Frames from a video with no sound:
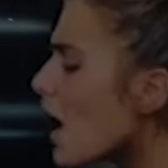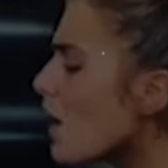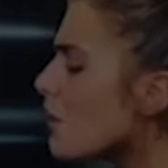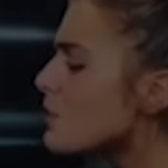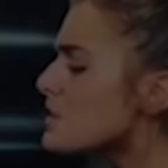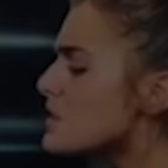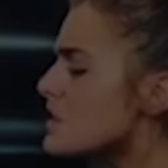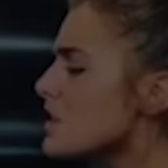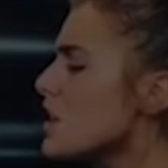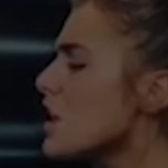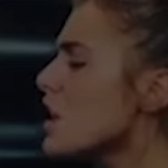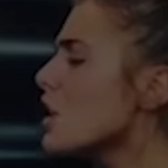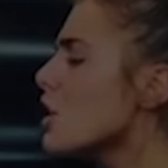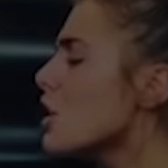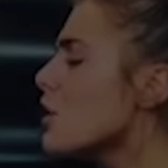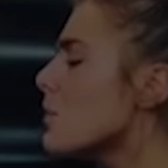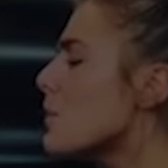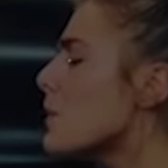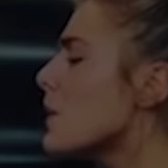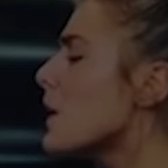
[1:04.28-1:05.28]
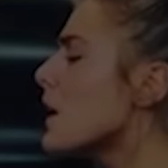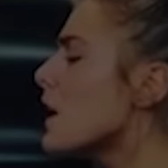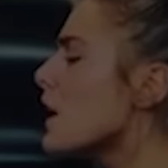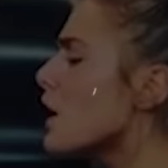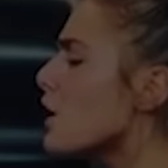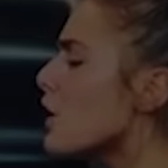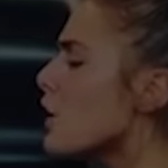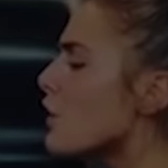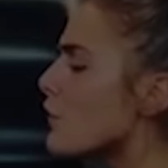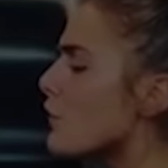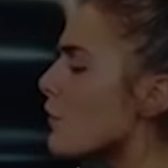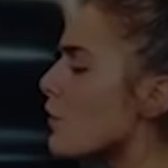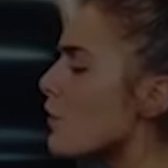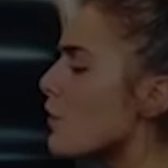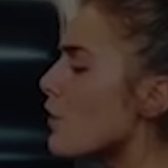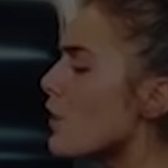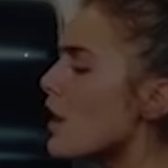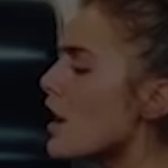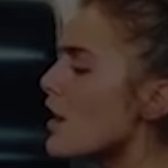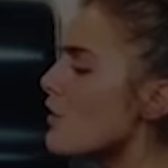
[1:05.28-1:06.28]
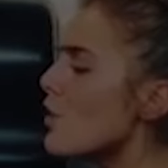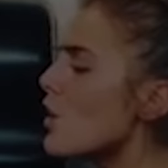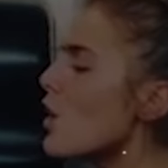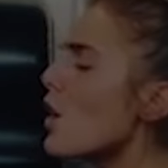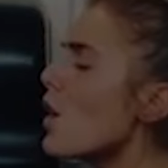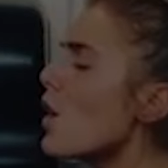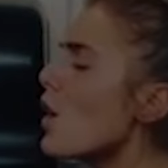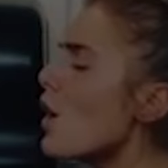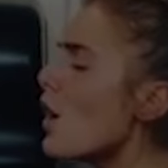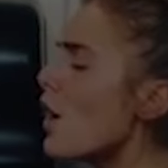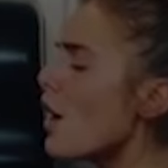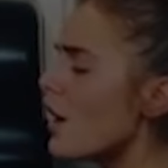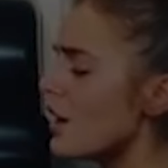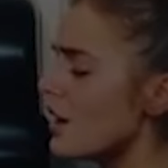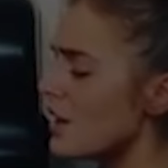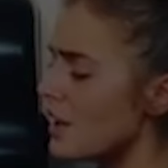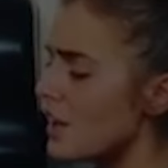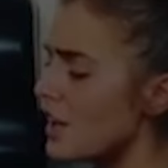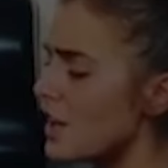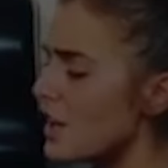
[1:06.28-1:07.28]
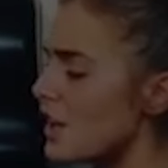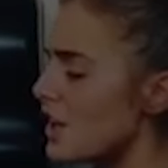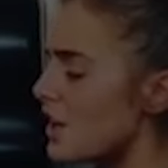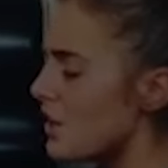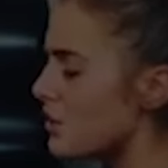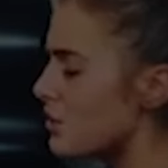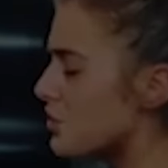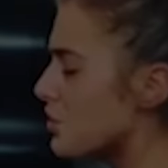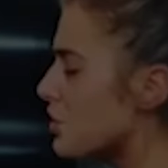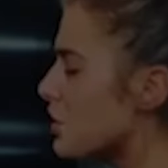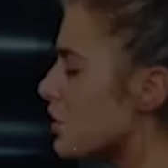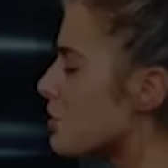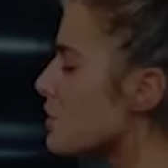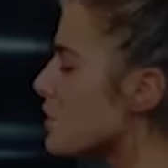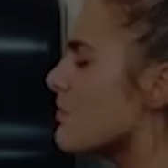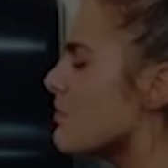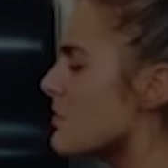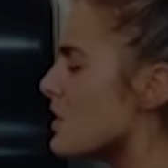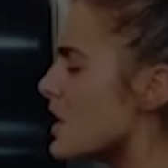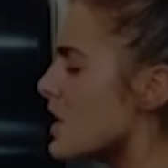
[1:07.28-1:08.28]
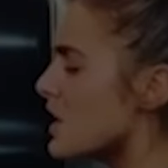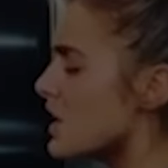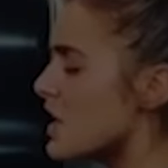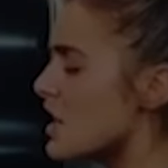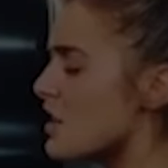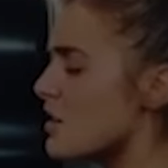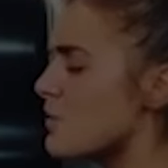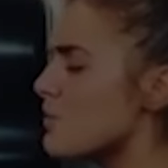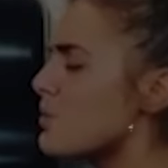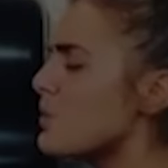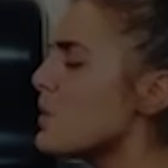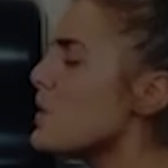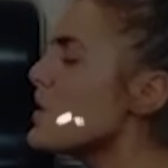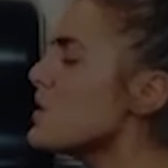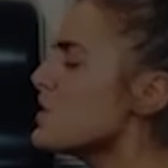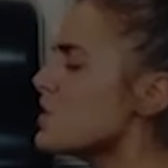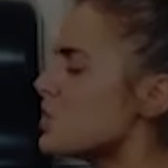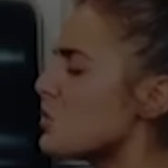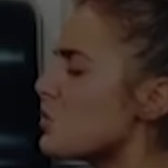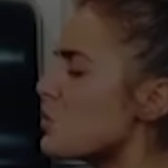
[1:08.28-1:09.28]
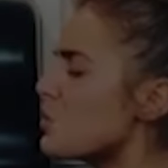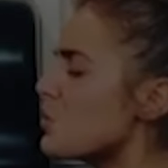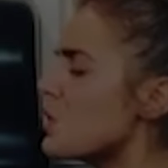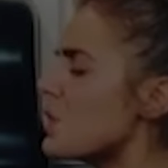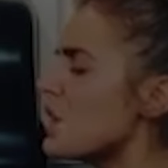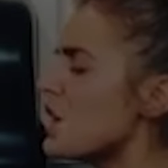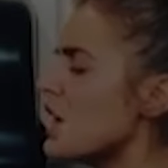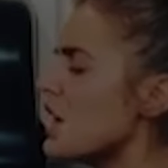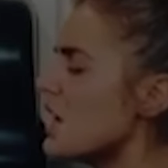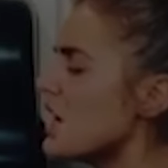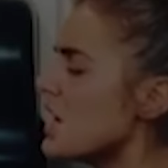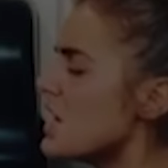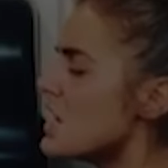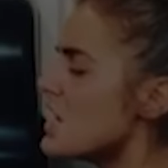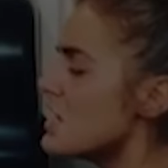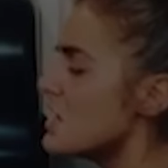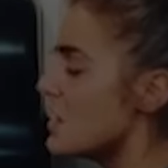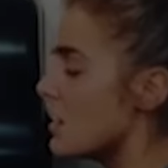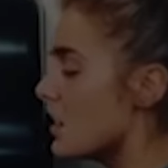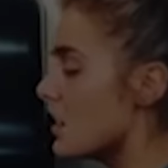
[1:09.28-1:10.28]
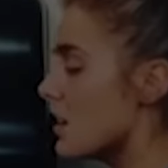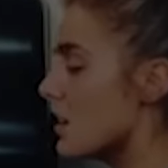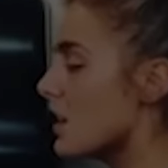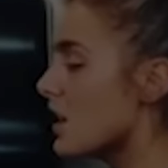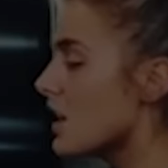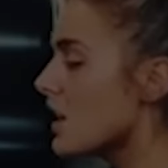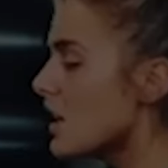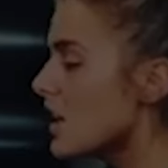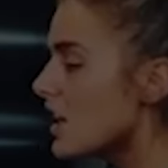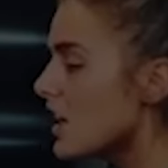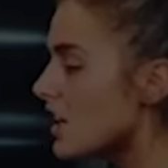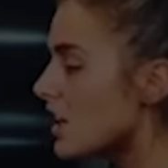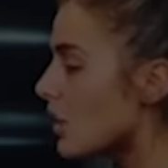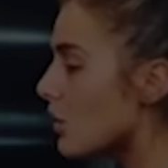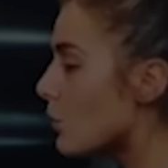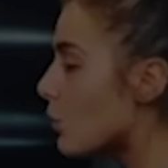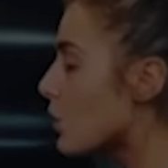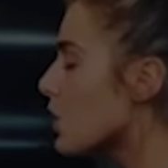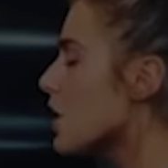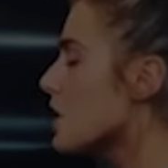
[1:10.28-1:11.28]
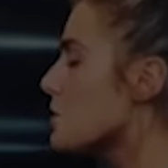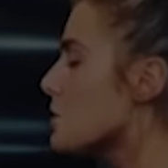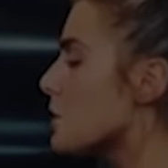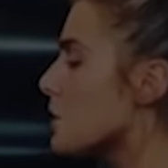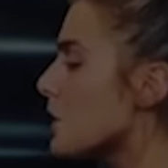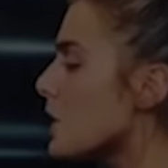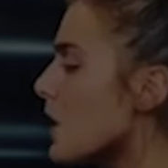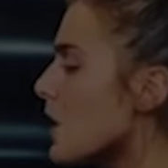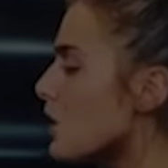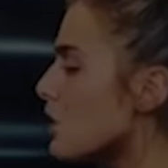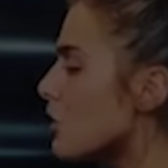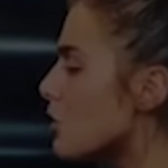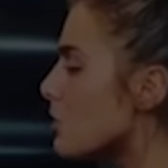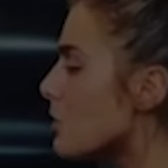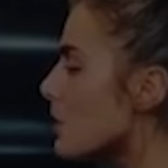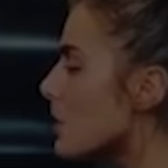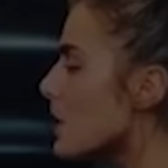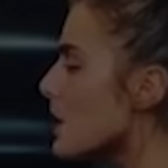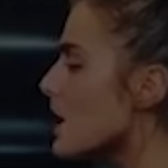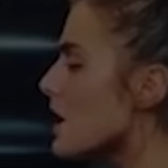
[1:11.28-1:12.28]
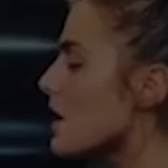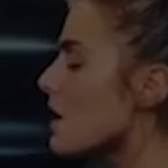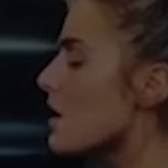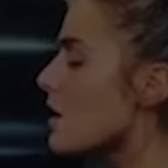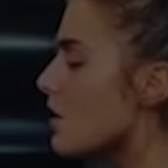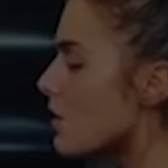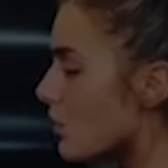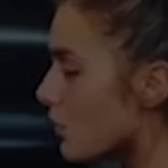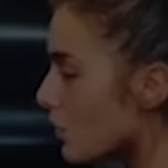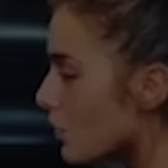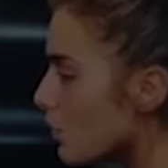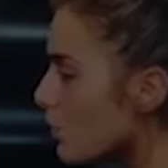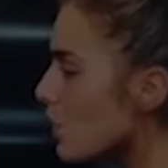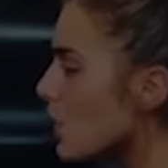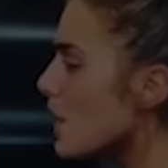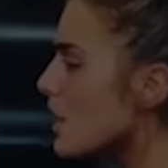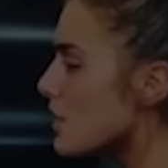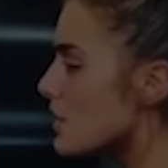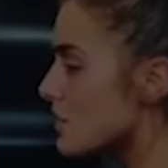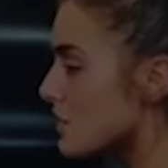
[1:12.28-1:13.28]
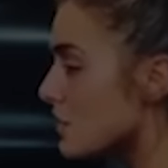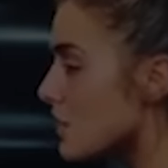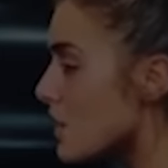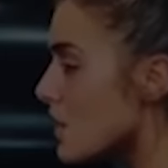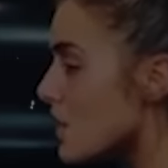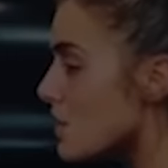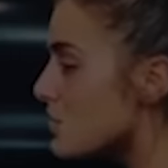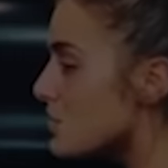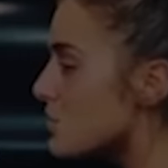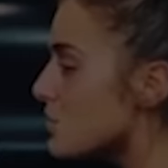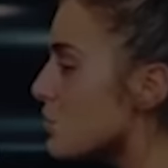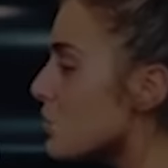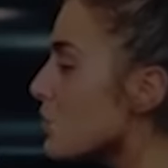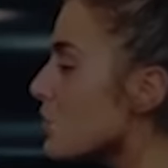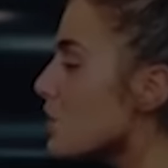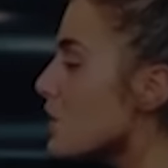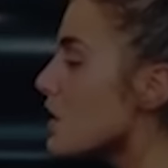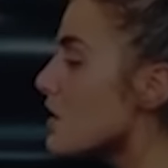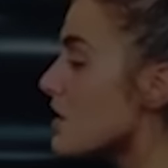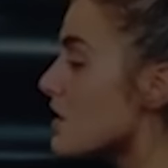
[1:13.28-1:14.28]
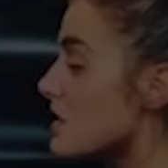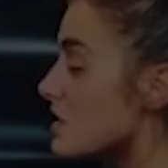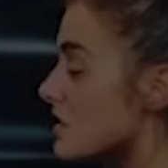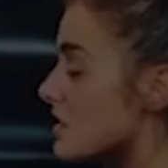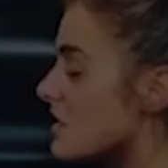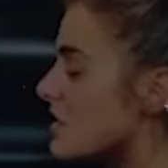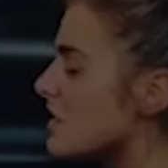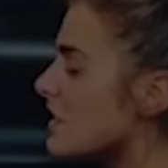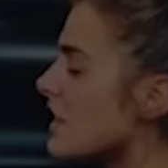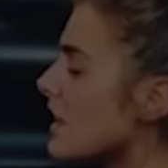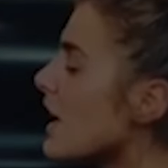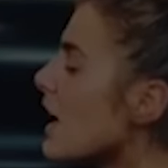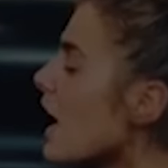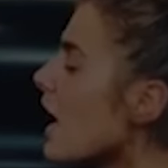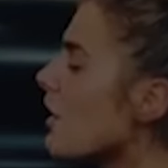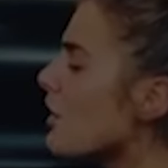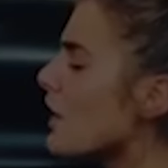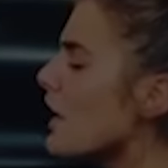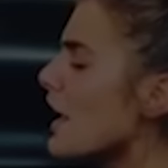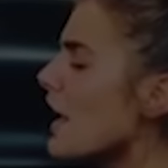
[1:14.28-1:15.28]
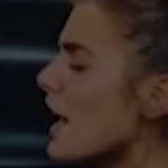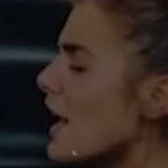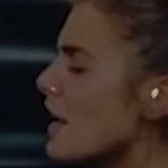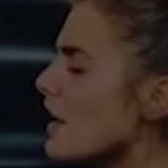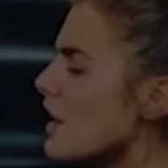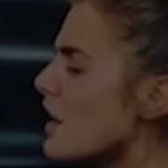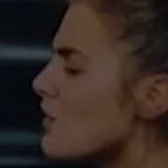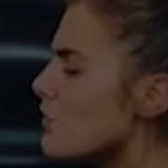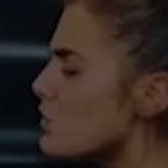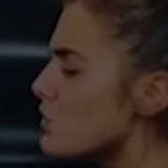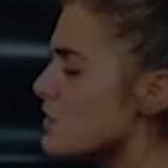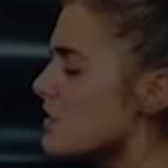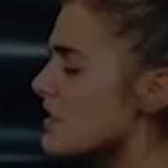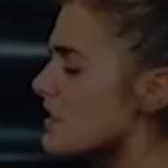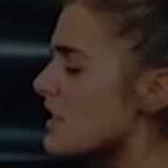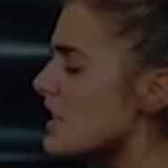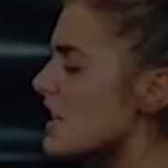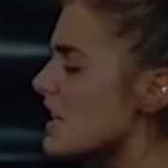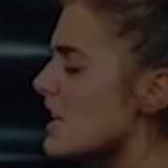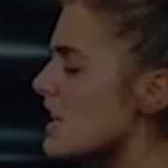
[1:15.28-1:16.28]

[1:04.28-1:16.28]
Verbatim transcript: I don't know, this pressure. And I remember when I was 16 and I was old enough and I didn't get a standing ovation. I'm not impressing anyone anymore, and it's almost like they could tell that my music was